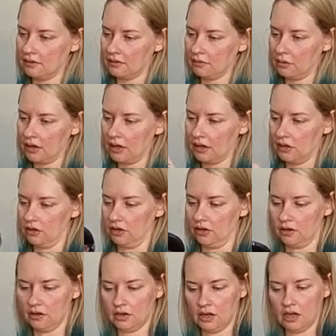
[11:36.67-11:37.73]
what are you?
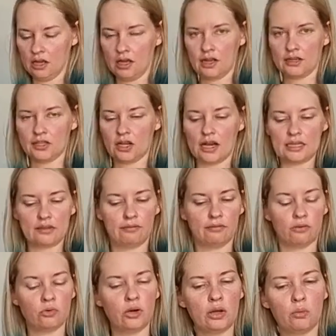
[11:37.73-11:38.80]
Size
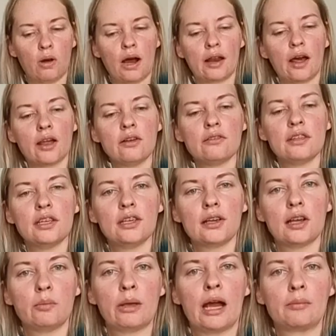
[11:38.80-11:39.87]
41. I don't think you're gonna
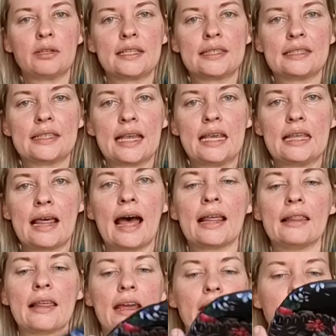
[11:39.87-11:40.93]
be able to see that
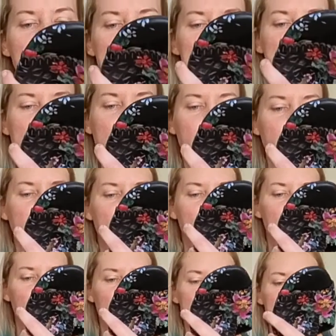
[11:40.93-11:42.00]
there. It's
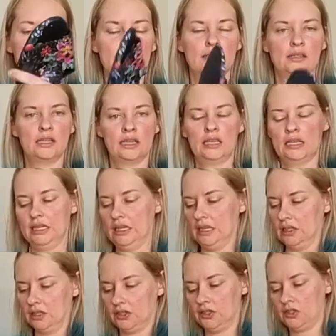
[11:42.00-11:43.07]
embossed in
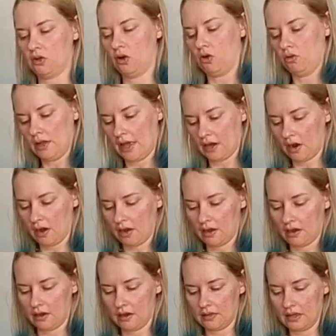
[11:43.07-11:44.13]
the sole, and
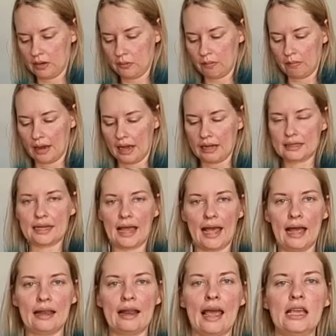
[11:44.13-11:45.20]
they were marked
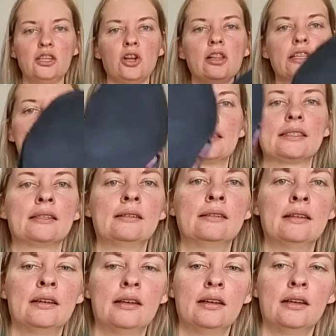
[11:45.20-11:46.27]
at $8.
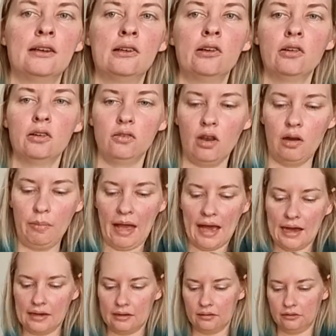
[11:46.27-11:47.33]
Not a
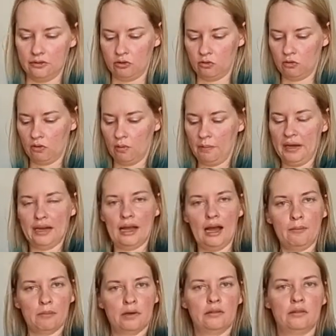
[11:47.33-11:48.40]
bad little
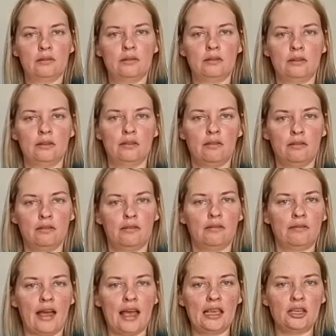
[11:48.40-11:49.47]
pickup for
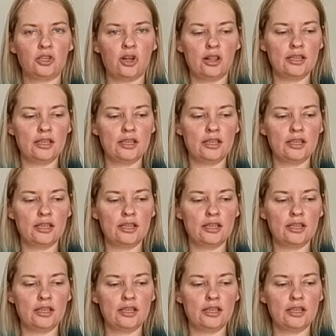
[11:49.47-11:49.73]
$8.